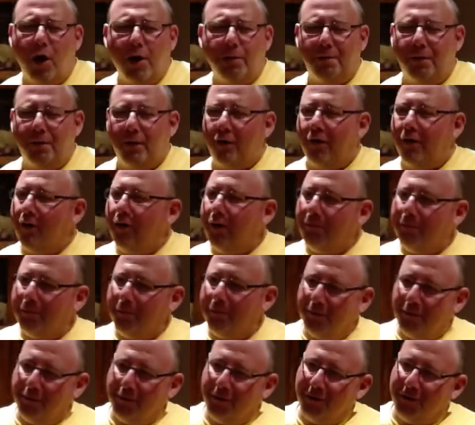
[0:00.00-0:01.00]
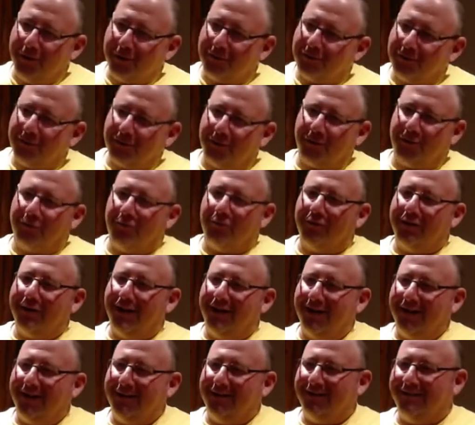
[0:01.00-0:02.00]
Harpo Marx is a
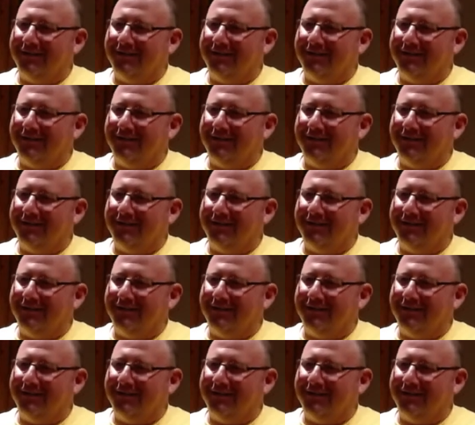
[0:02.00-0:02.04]
great